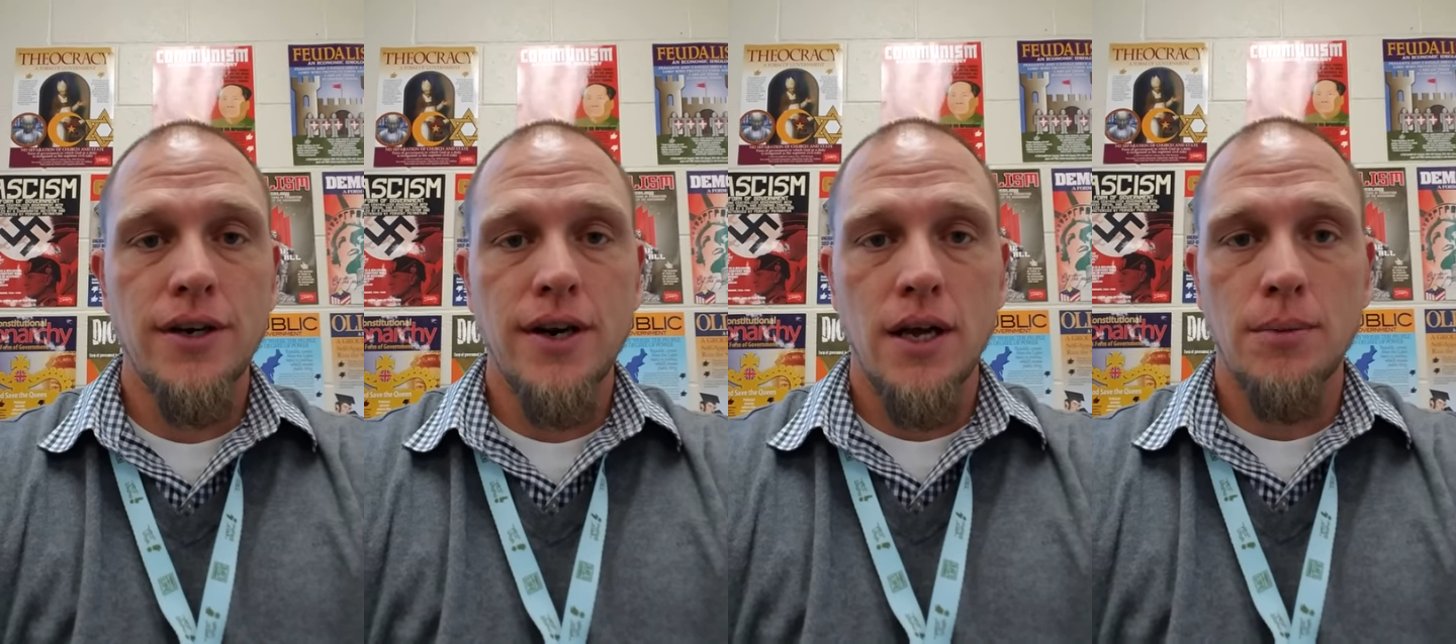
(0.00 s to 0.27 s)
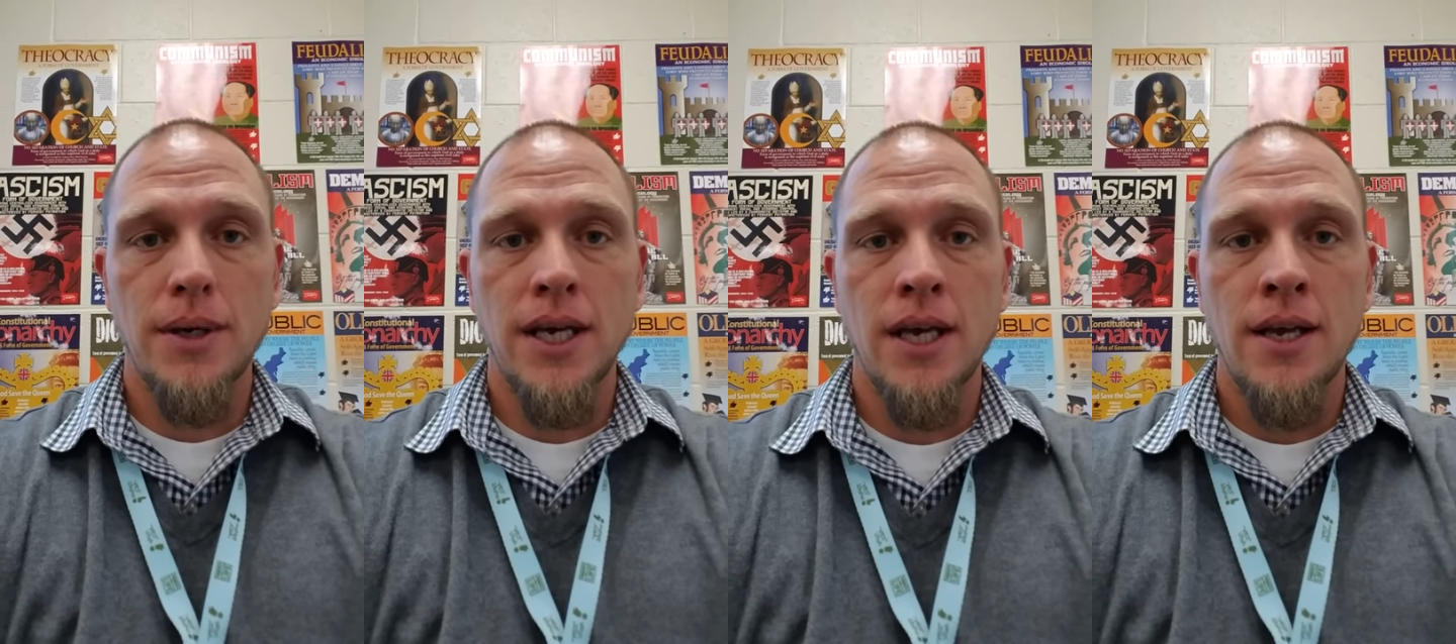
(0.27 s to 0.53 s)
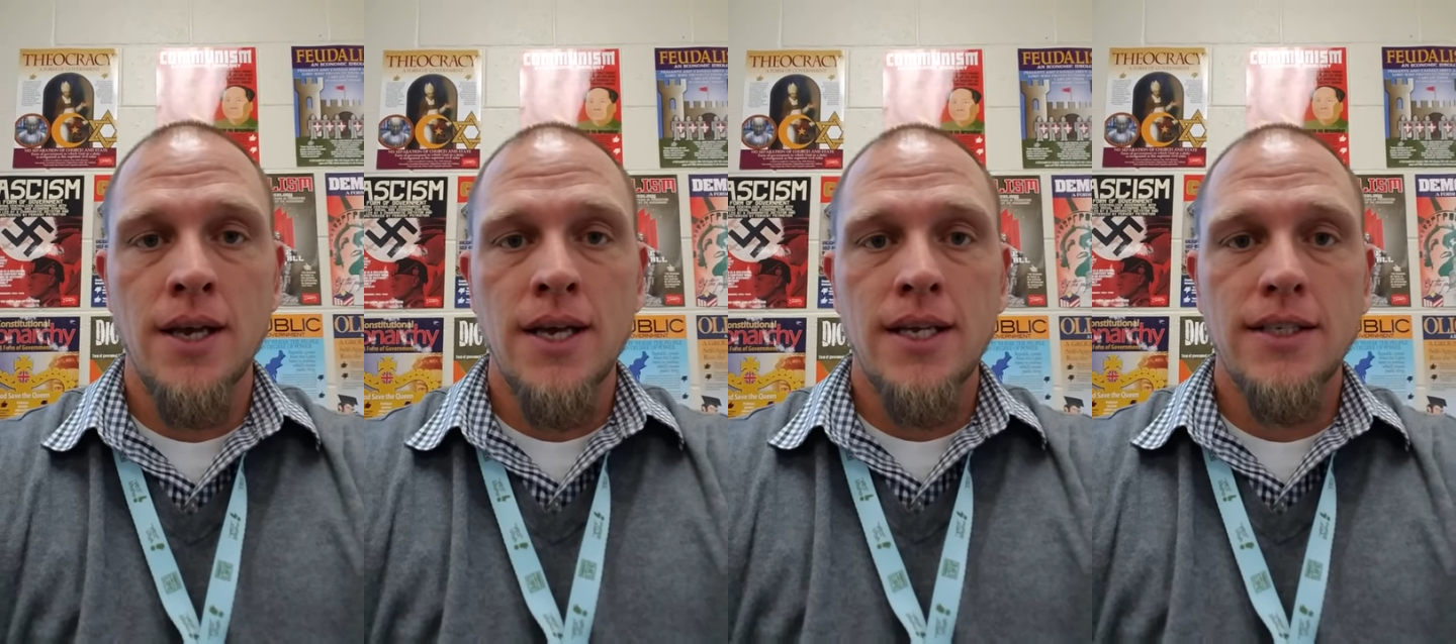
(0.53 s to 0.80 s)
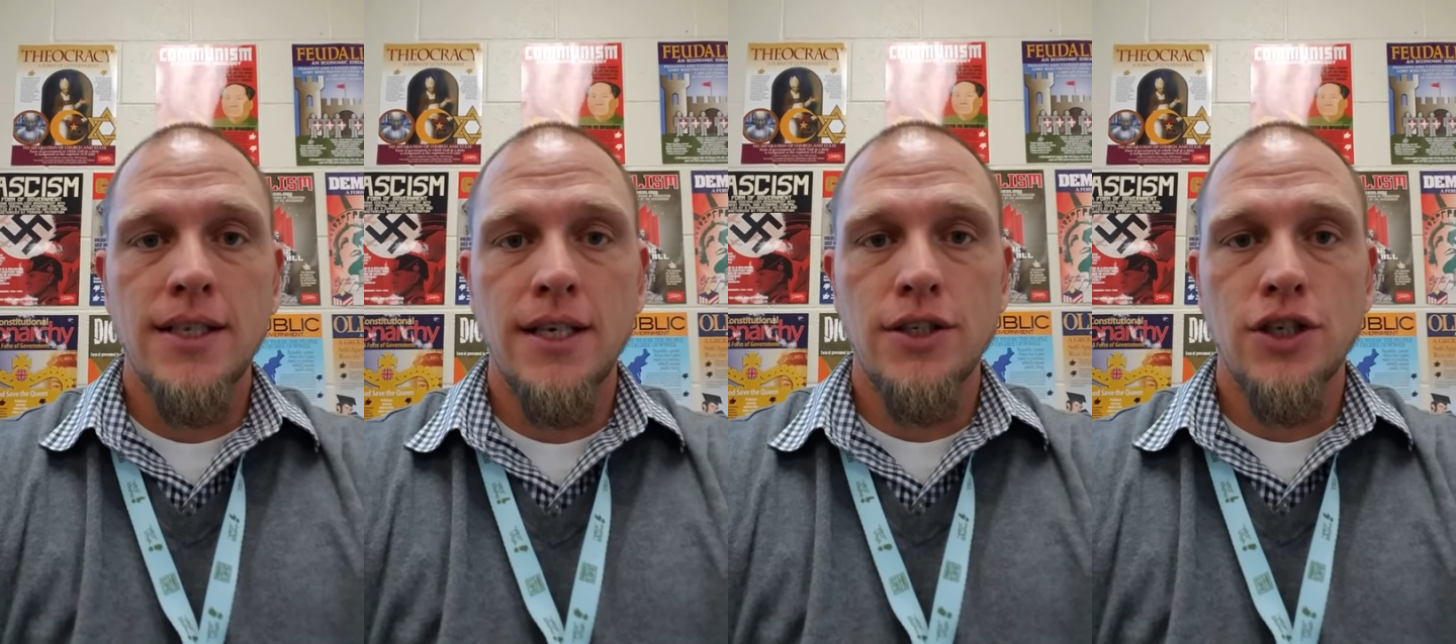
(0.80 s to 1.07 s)
and I'll be
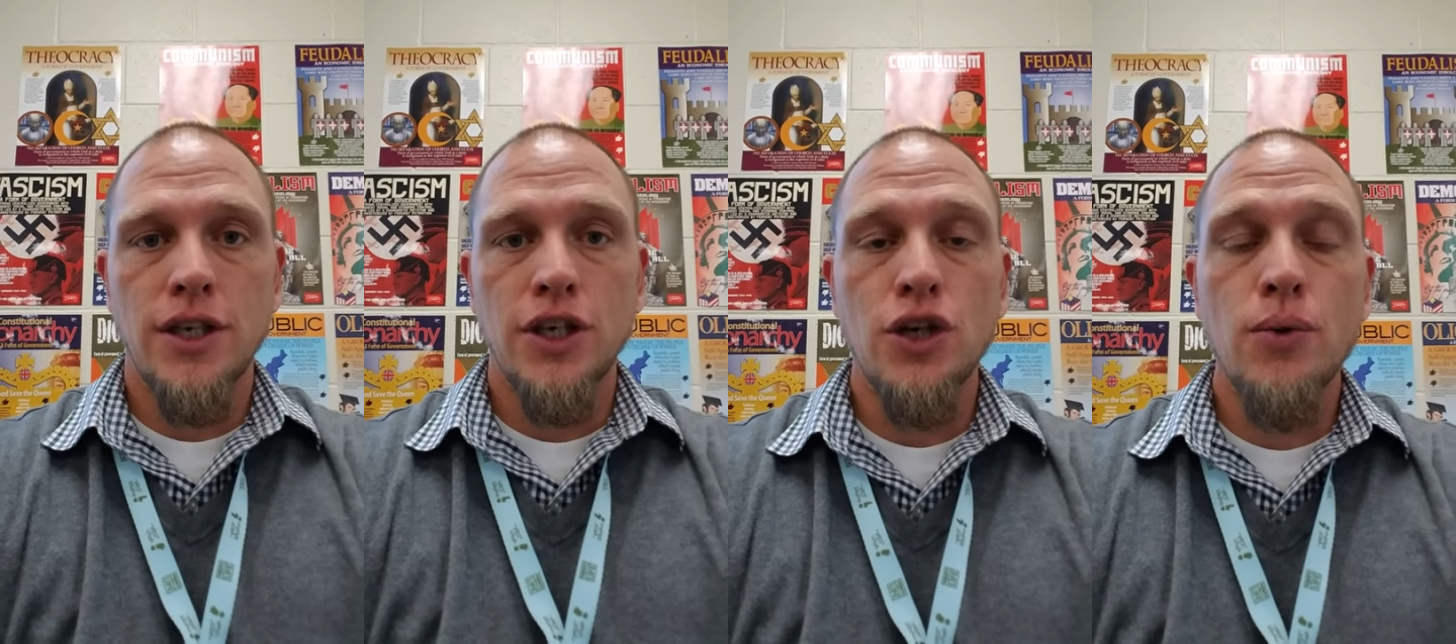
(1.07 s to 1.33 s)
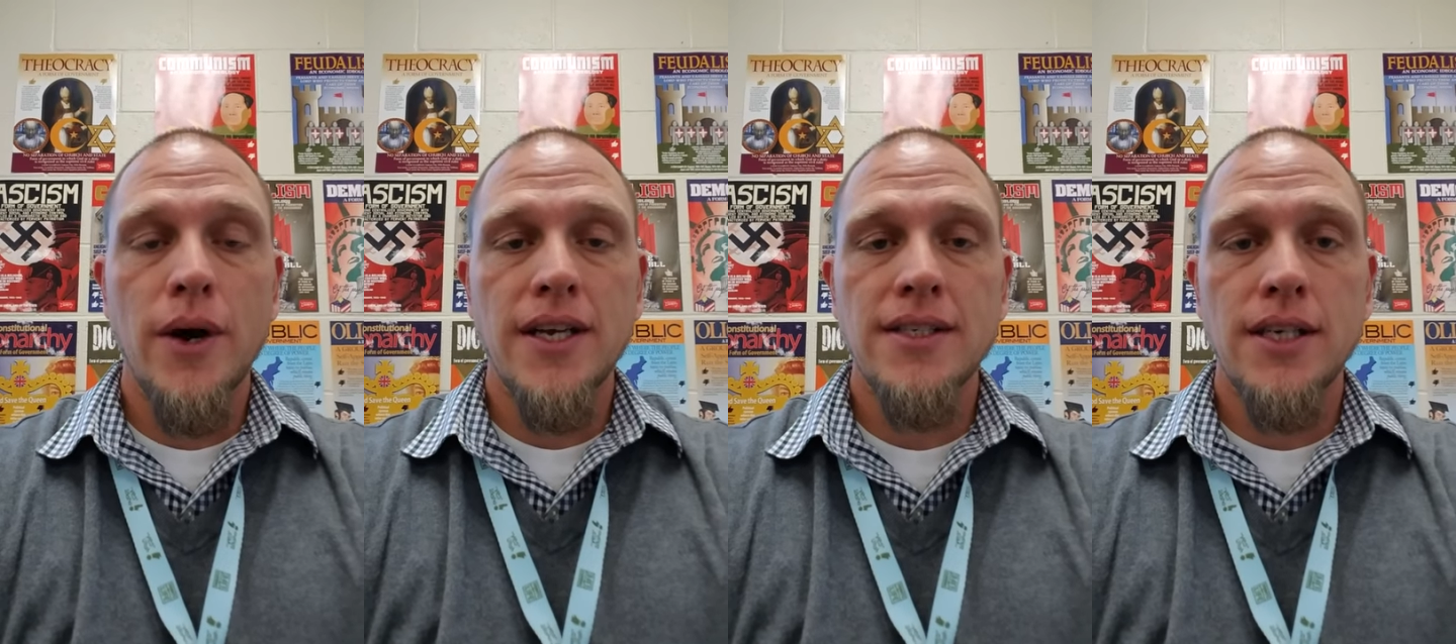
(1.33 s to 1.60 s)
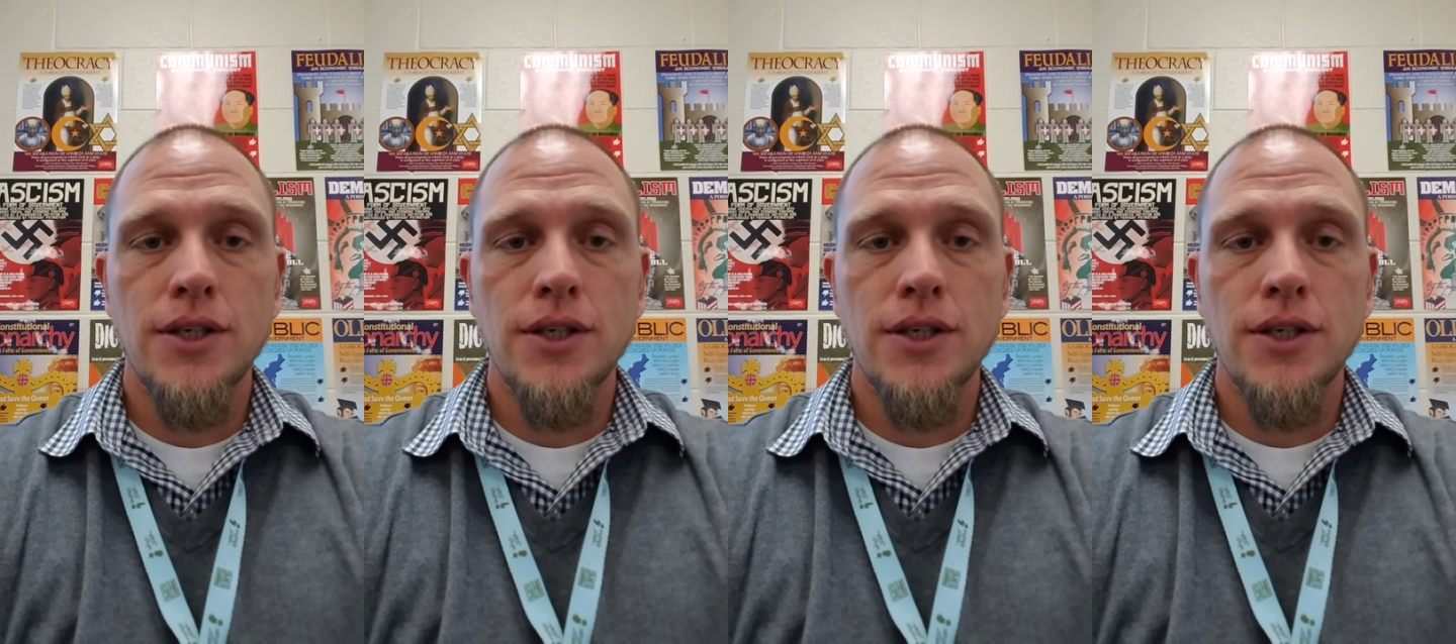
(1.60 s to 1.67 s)
teaching U.S.